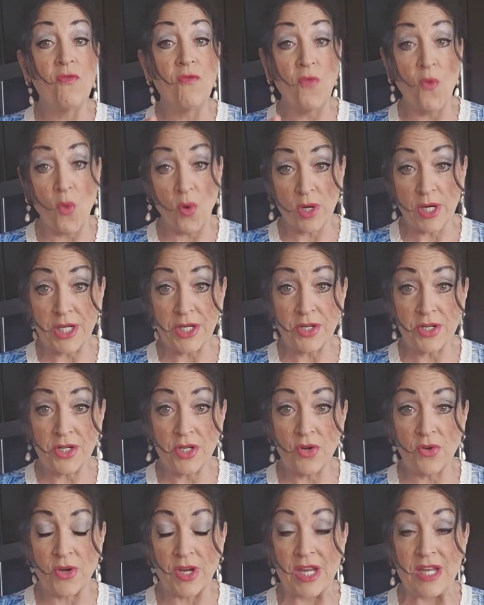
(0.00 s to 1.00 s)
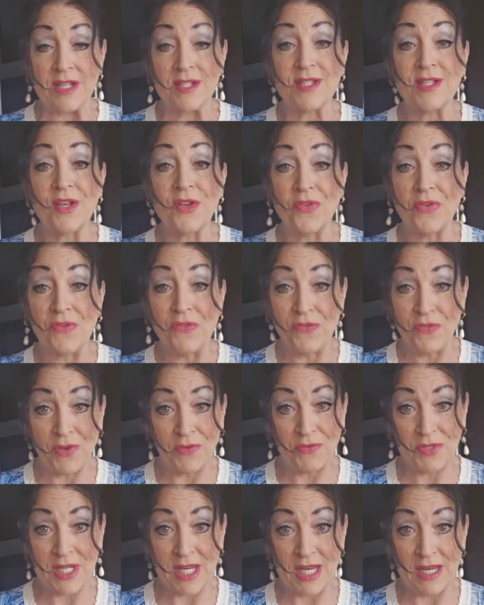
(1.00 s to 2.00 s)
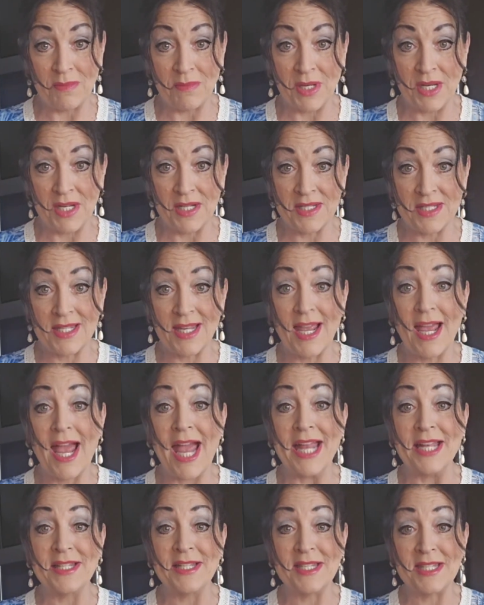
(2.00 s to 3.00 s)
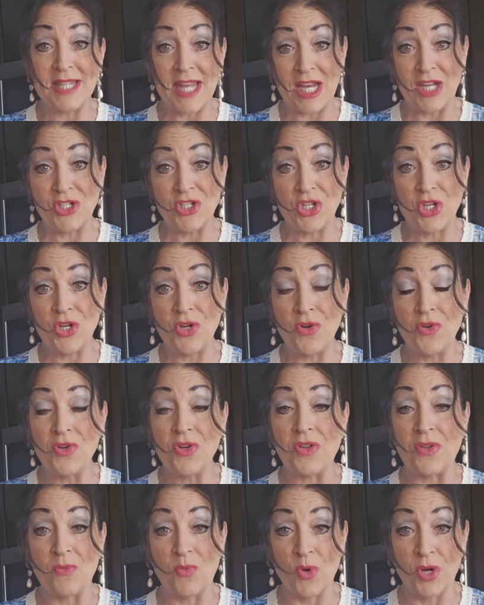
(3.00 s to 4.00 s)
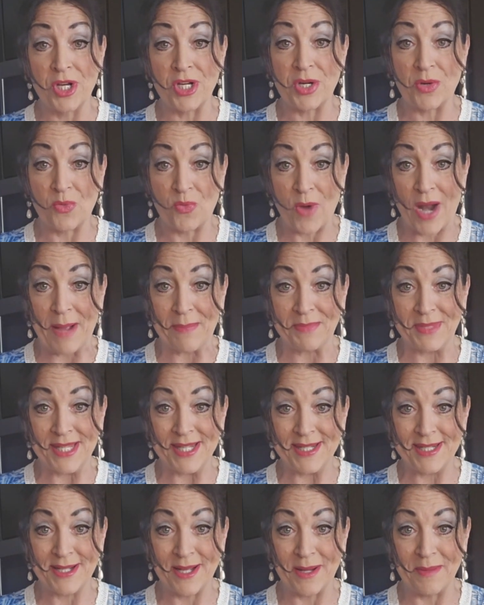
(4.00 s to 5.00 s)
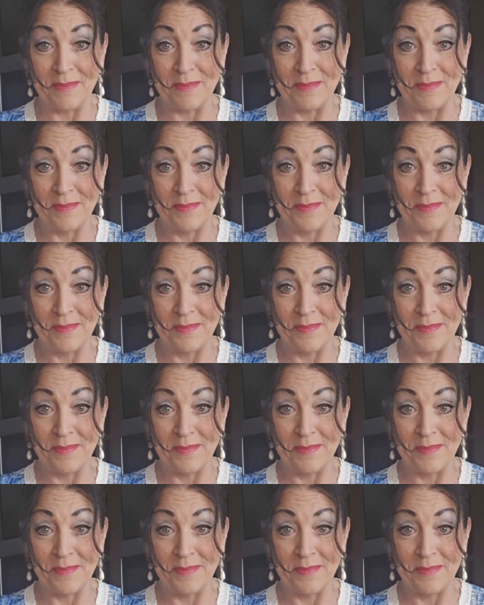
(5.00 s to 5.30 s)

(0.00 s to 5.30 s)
400 degrees, 15 minutes, and stay tuned, we're gonna wrap these up.